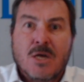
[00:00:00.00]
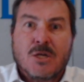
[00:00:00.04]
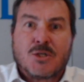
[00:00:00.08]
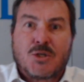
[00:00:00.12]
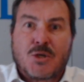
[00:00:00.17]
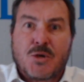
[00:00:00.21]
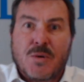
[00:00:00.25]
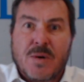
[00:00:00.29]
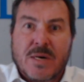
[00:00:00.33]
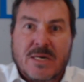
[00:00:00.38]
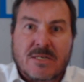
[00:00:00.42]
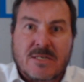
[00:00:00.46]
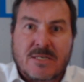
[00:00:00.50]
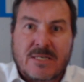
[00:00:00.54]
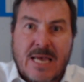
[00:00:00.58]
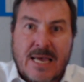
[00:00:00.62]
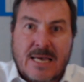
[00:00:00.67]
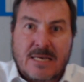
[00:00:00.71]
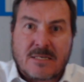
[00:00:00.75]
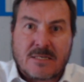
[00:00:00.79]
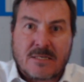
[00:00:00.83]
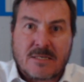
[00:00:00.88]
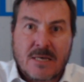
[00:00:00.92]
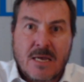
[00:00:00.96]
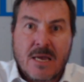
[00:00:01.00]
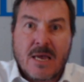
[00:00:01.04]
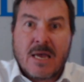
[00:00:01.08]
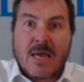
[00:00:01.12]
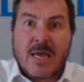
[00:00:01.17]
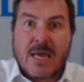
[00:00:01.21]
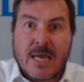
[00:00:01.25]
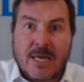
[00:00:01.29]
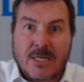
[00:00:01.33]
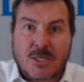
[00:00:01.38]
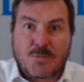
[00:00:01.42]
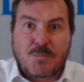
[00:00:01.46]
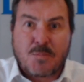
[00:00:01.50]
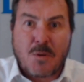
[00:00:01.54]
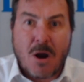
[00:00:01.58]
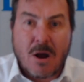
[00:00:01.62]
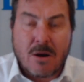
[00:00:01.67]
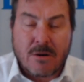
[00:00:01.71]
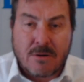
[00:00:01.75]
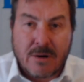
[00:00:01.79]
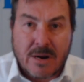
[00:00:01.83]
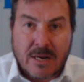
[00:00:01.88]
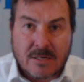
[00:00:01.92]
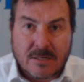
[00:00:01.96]
to assess its
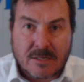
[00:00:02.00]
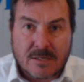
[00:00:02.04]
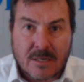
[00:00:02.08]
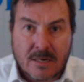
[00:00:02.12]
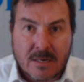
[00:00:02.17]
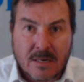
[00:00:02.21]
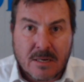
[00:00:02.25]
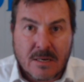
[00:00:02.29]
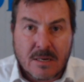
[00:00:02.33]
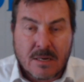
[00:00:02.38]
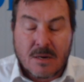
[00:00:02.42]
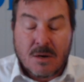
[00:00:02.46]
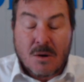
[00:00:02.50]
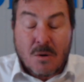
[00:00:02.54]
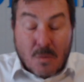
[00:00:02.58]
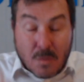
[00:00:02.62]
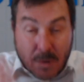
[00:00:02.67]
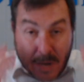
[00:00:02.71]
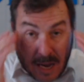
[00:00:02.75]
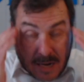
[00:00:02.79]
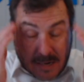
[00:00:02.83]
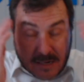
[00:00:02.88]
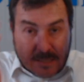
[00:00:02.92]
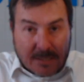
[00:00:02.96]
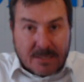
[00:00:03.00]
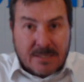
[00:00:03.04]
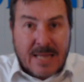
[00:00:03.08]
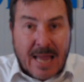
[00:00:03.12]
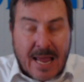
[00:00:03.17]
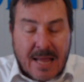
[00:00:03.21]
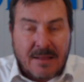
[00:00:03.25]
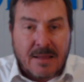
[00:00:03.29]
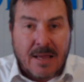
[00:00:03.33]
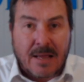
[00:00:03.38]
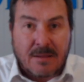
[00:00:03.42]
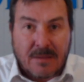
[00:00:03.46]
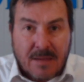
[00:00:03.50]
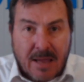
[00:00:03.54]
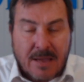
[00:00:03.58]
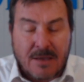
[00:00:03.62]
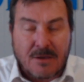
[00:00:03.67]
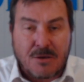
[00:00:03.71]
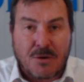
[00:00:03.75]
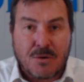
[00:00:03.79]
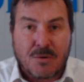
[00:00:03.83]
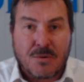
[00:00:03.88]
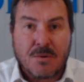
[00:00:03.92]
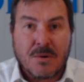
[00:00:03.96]
progress. We understand that,
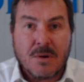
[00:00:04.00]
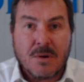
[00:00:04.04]
thank you.